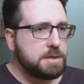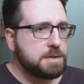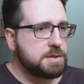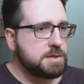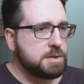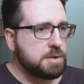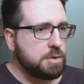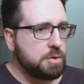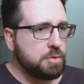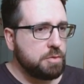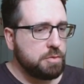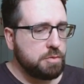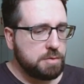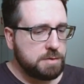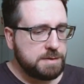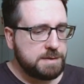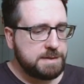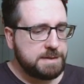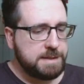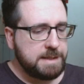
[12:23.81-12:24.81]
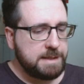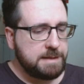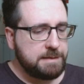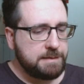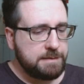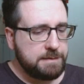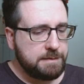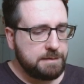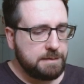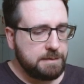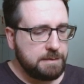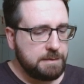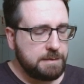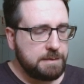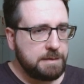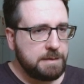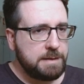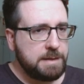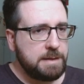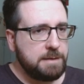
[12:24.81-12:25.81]
So set
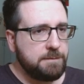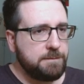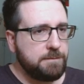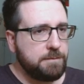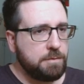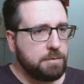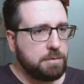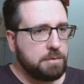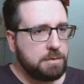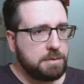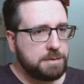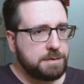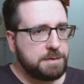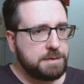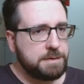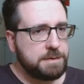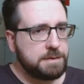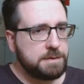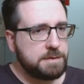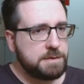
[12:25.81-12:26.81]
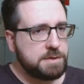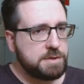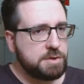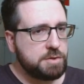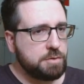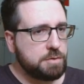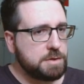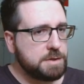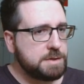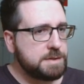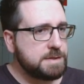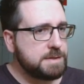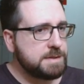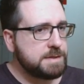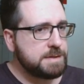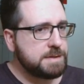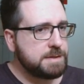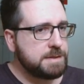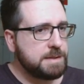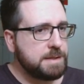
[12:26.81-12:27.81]
default
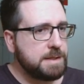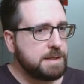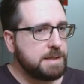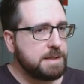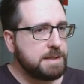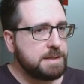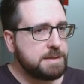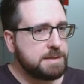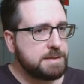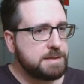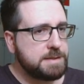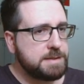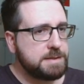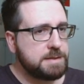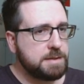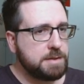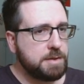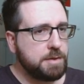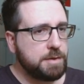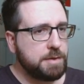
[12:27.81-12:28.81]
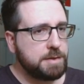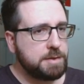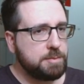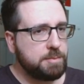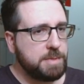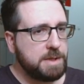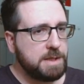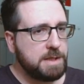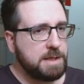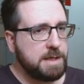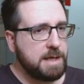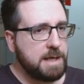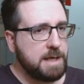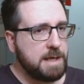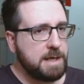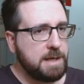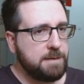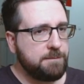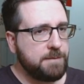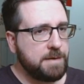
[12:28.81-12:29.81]
source is going to be
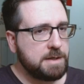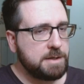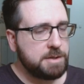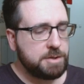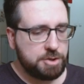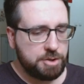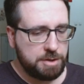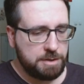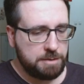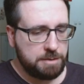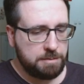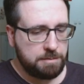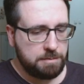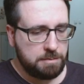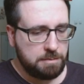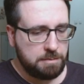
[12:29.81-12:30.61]
a function